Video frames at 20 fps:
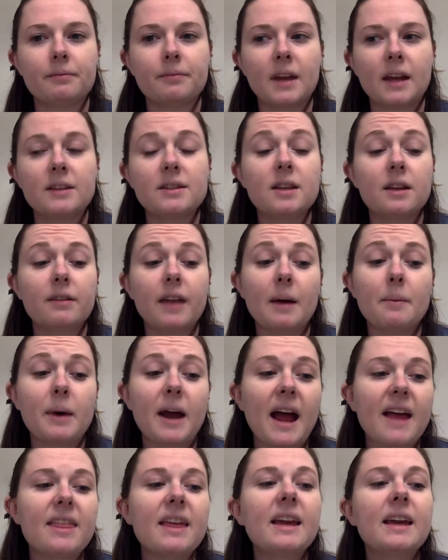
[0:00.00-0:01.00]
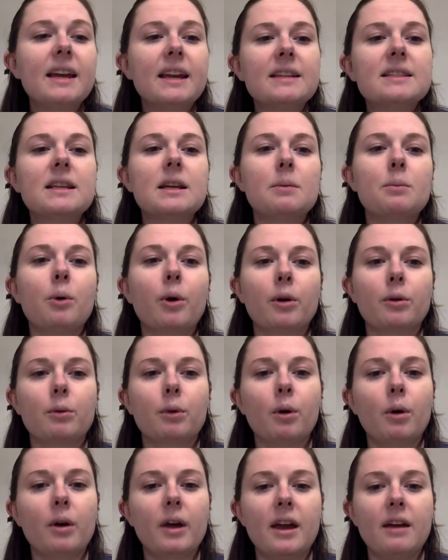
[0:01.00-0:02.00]
that. But I think it is an important
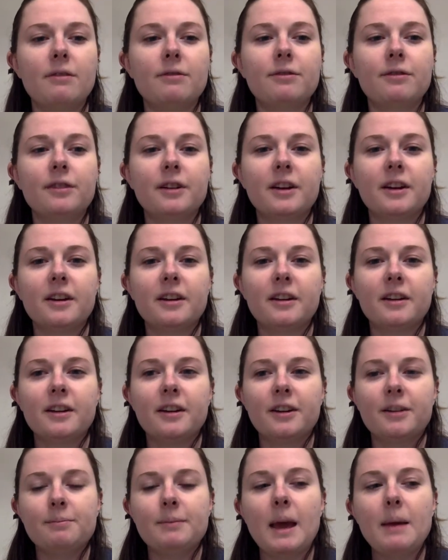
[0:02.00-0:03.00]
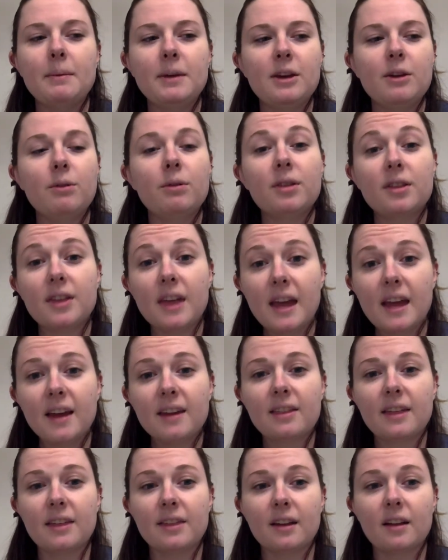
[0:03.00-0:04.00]
rule if maybe you
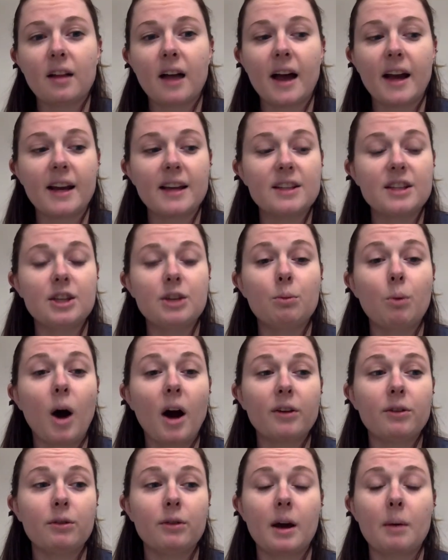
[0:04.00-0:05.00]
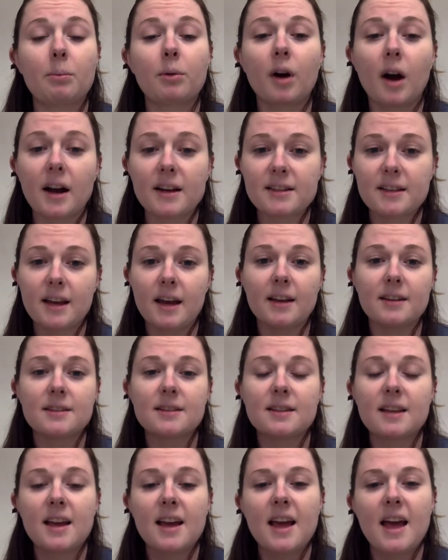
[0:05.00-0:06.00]
think that the client is and you walk through that
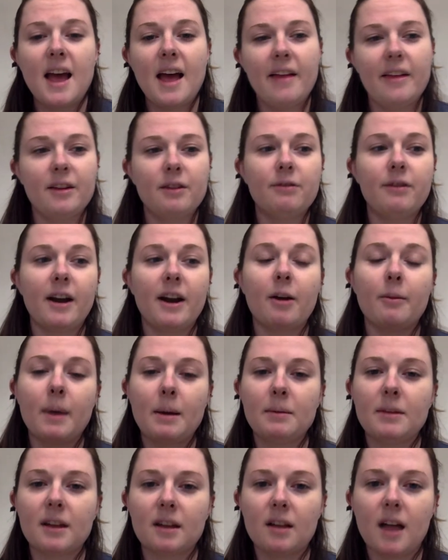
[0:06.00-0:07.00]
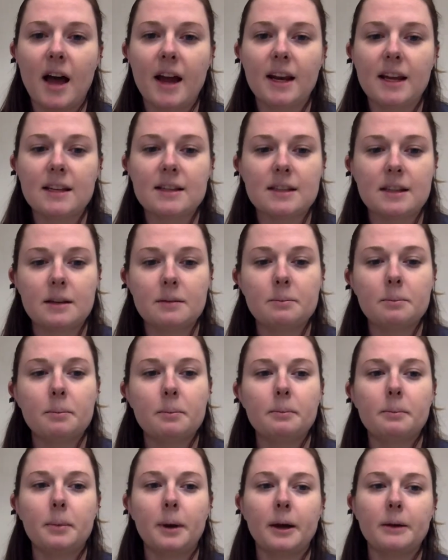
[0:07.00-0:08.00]
process and then you find out maybe the client isn't.
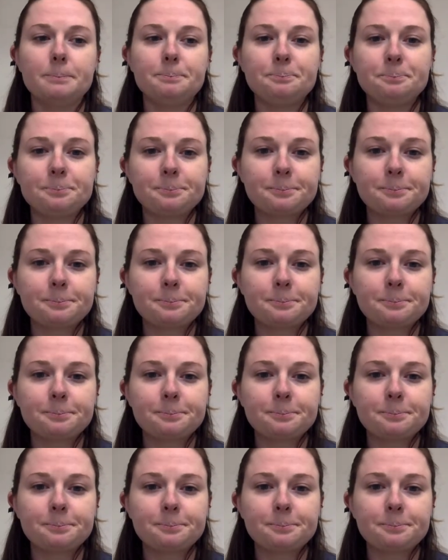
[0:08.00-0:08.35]
But